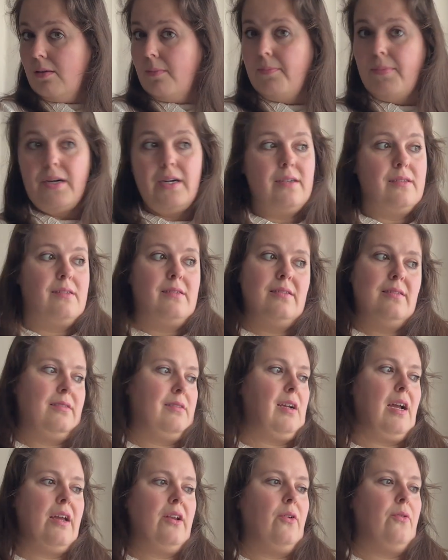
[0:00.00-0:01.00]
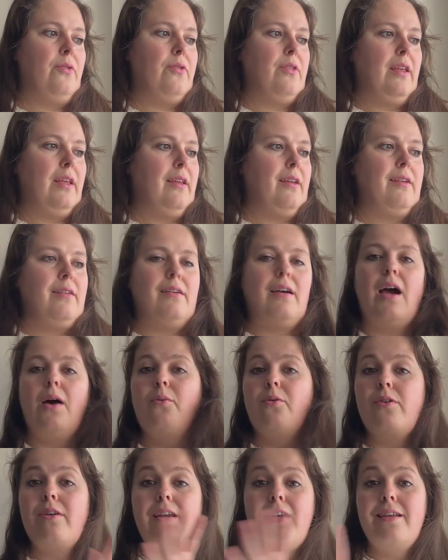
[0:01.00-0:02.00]
but I don't think I
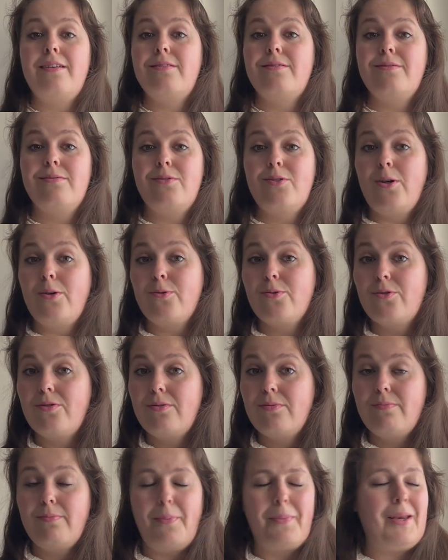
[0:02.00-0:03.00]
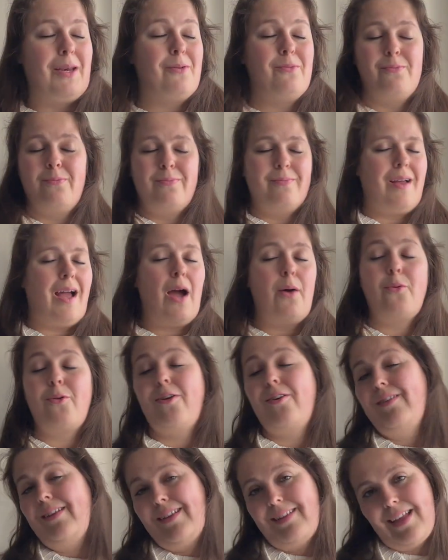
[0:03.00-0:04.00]
would need those. I mean, I
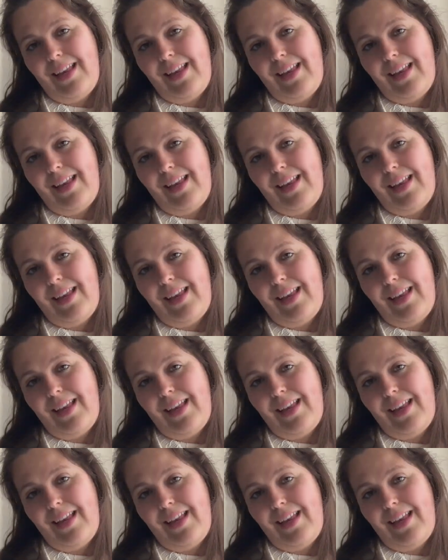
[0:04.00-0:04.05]
wouldn't need